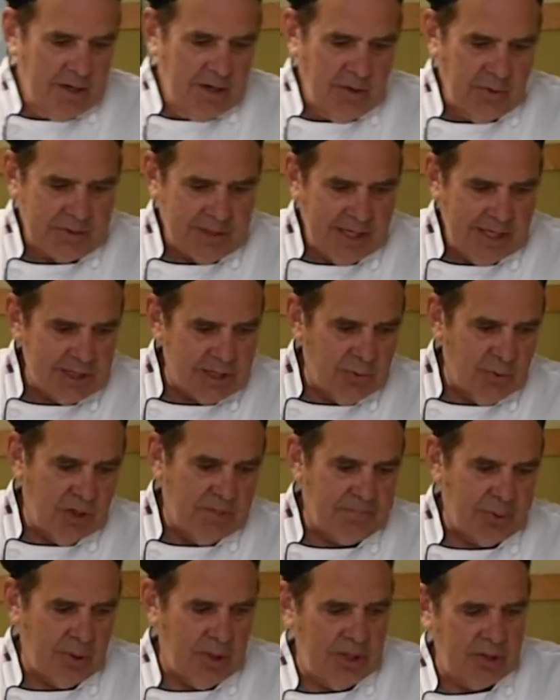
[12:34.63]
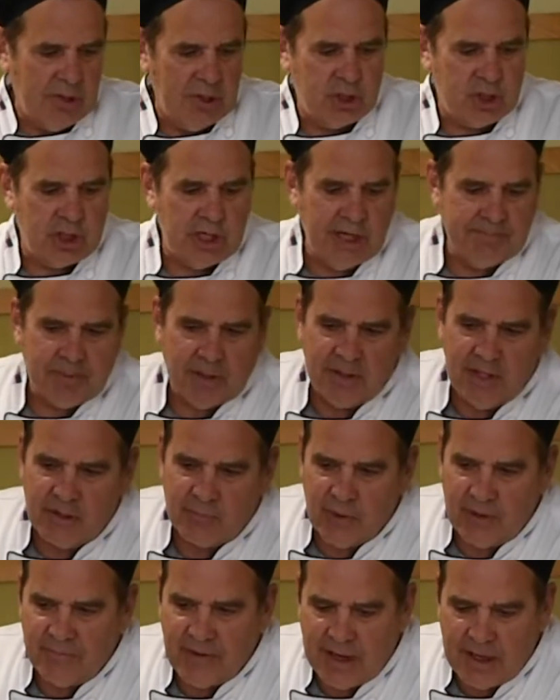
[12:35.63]
Okay, so we're in pretty good shape. I
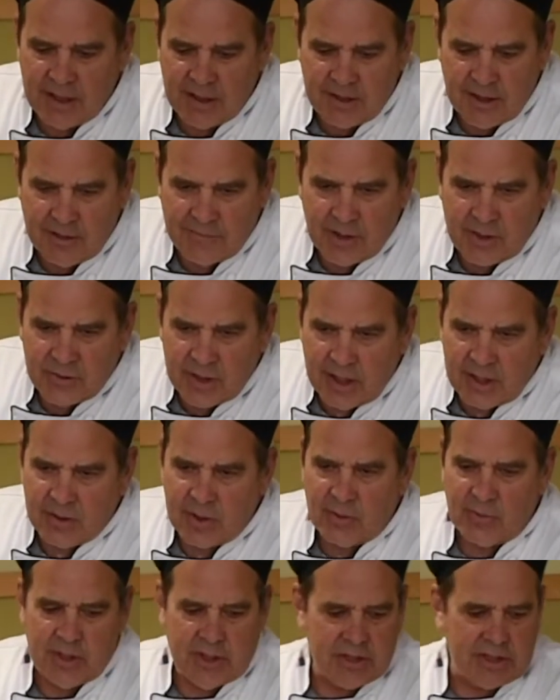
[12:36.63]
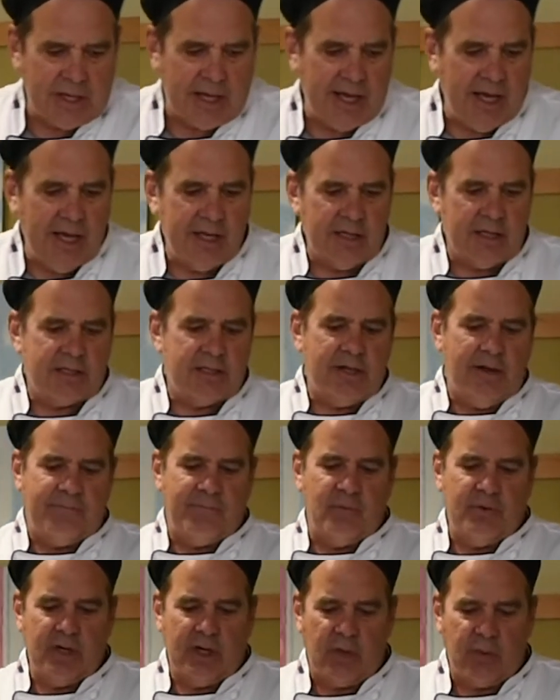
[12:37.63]
think we've added everything there is to add except
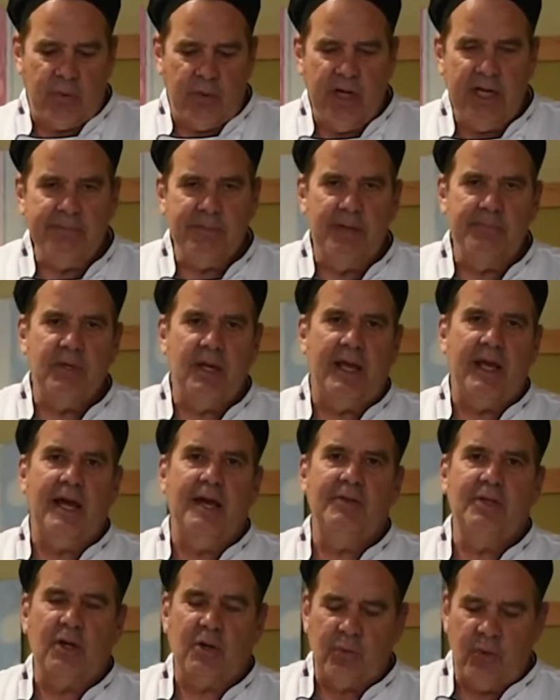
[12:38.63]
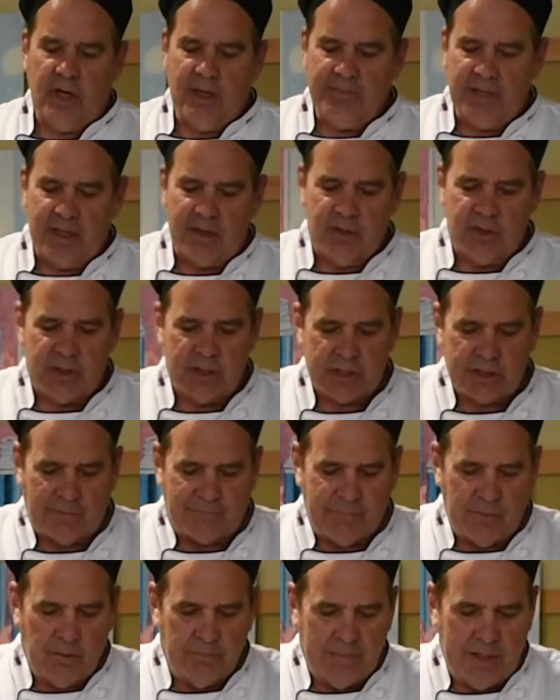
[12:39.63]
for the cream. I'm going to add the cream here in just a
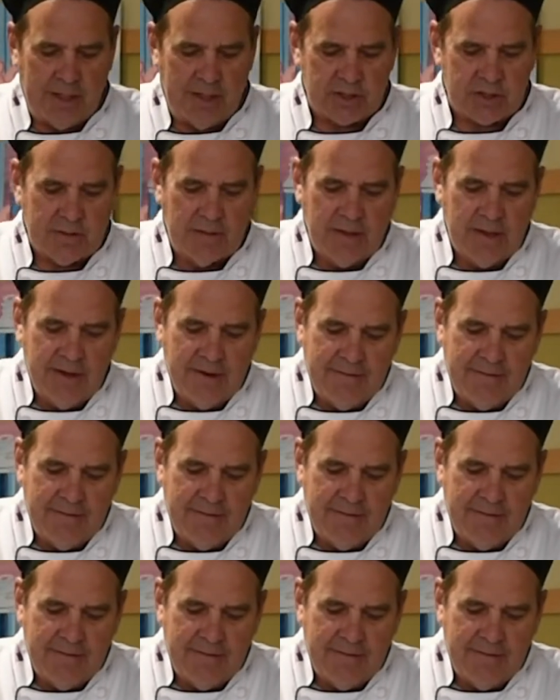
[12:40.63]
few minutes.